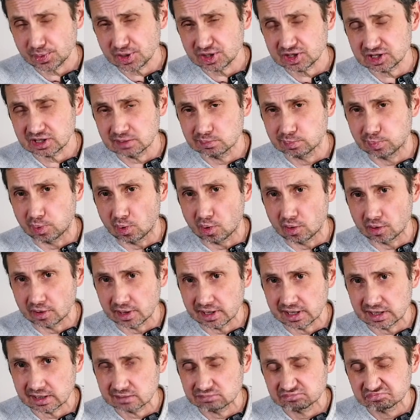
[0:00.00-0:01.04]
pretty
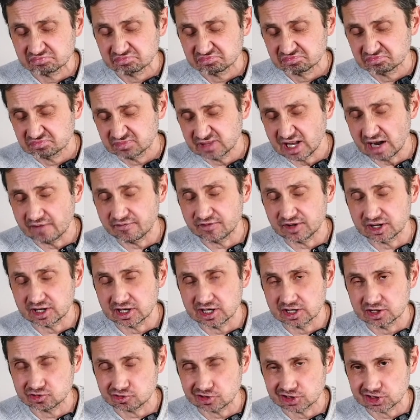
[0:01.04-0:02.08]
boring,
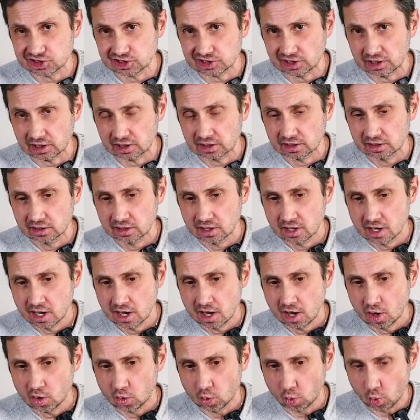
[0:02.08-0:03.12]
nothing interesting.
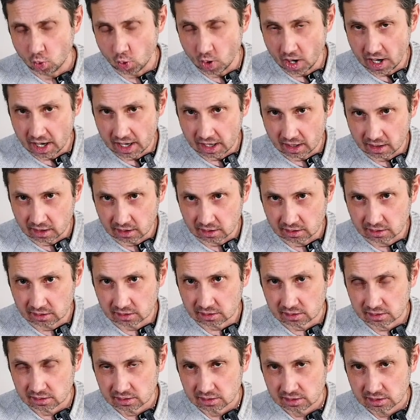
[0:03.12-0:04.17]

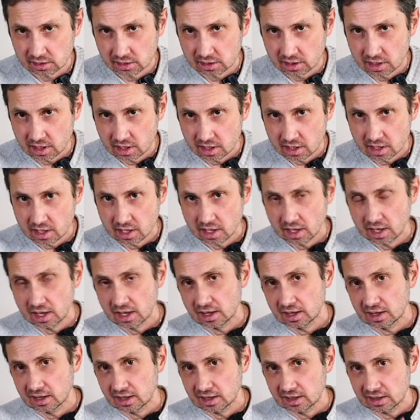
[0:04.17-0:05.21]
Well,
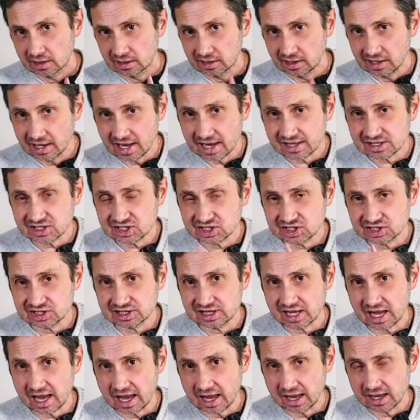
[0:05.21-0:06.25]

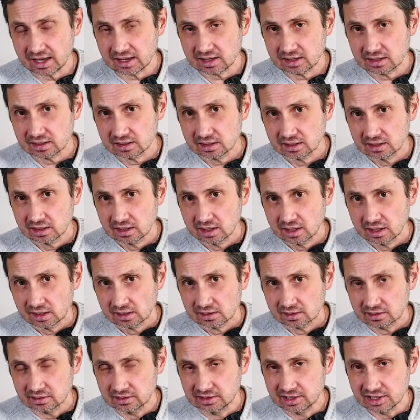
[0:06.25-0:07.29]
let's take
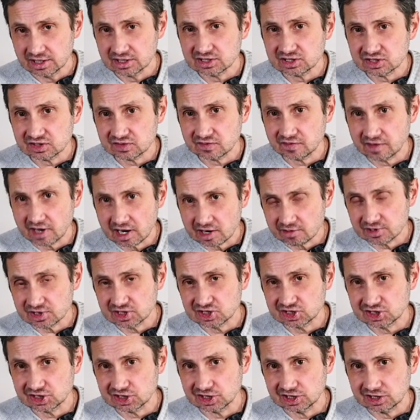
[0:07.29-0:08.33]
this
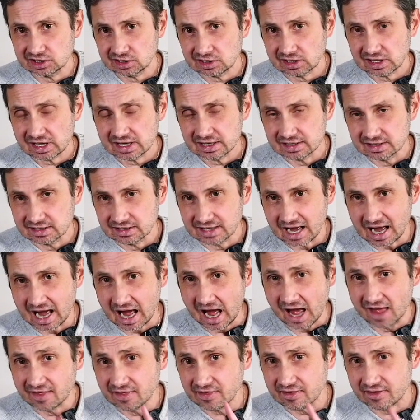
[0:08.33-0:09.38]
very scene and
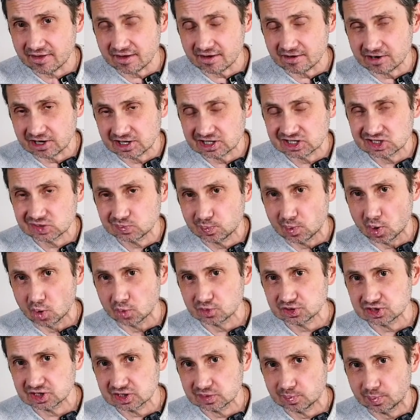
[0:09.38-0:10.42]

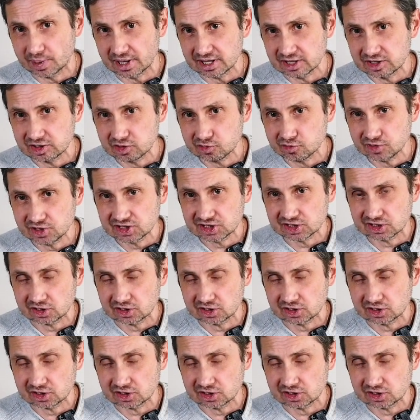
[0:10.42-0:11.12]
underexpose it by 3